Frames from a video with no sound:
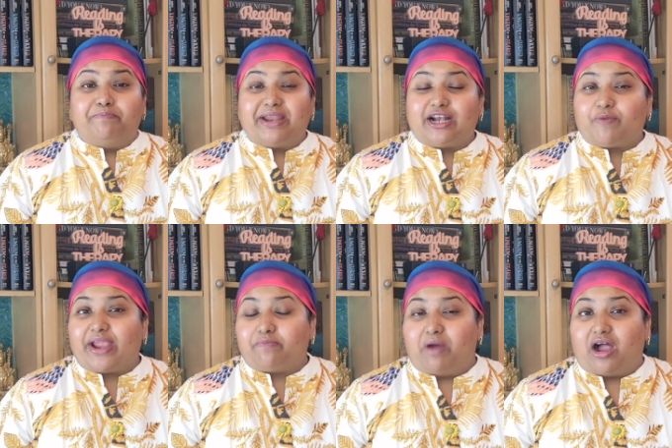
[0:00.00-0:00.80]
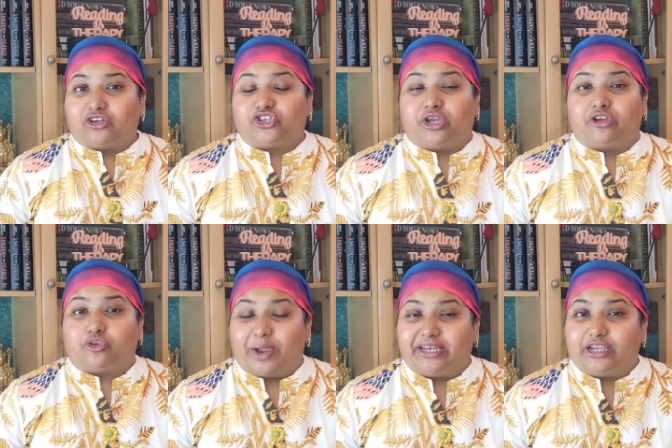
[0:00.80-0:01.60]
MiddleGradeMarch
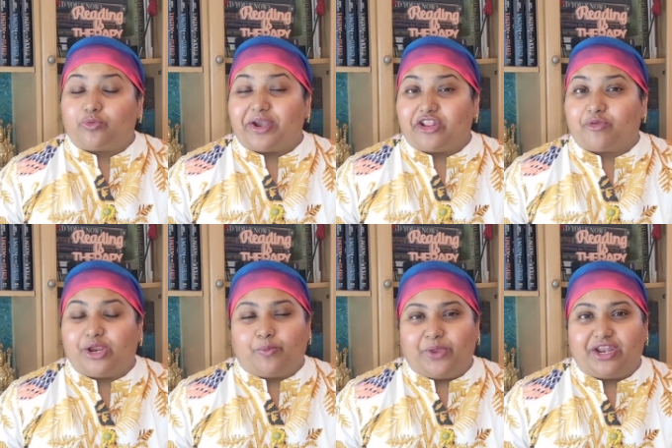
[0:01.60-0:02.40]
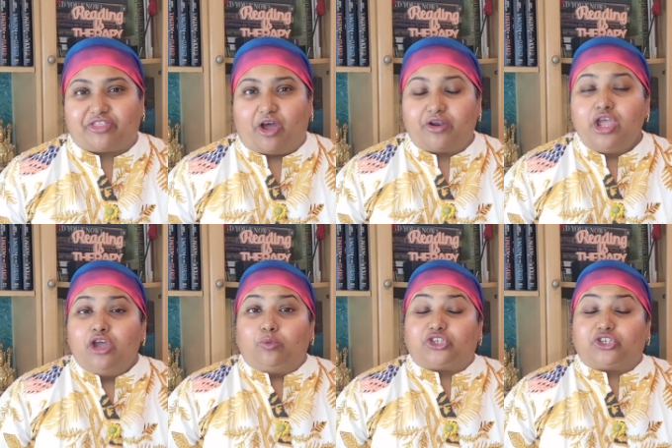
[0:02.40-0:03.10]
2023 Readathon,